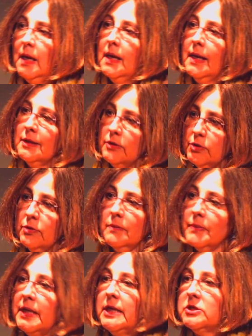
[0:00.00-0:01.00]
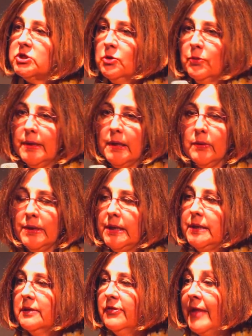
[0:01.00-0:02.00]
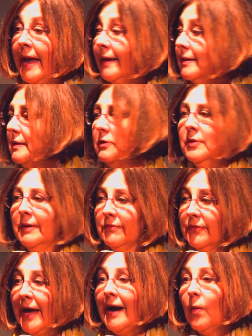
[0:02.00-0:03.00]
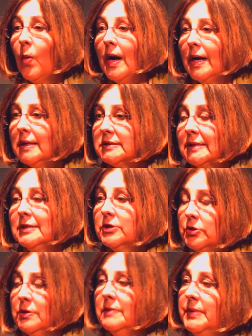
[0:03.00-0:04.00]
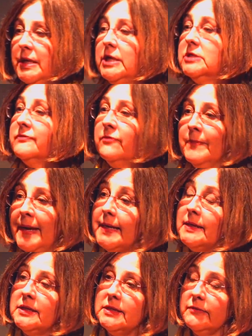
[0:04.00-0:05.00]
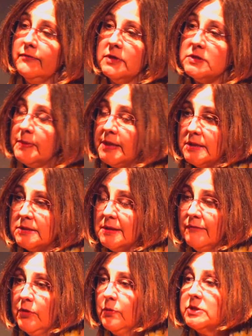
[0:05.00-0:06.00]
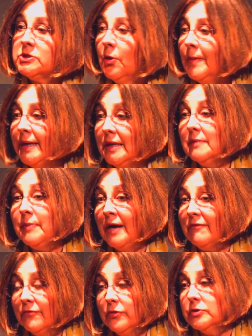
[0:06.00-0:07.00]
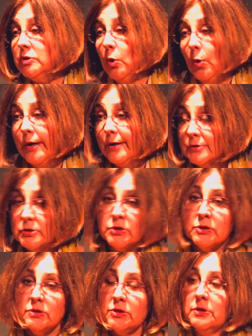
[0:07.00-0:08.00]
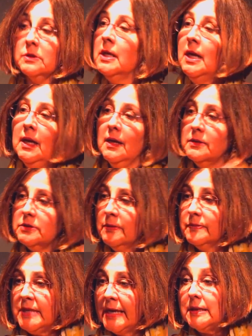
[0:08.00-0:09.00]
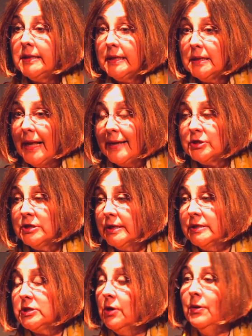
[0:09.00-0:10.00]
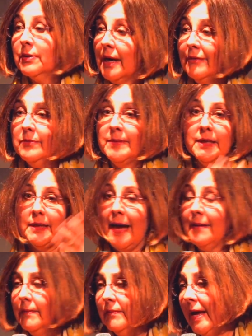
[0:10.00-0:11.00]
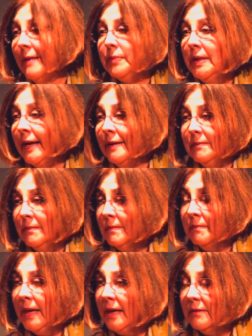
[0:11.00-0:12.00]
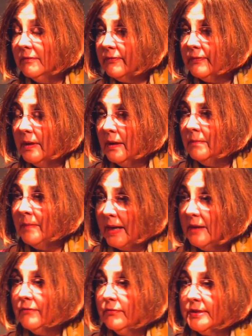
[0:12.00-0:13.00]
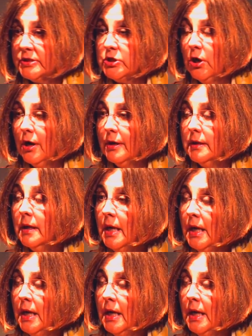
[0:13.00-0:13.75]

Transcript: Laguna Beach. So we need to thank whoever that was in Laguna Beach for making the difference, because if there was no money to pay for those lawyers to take legal action against our own government, that plant may have restarted.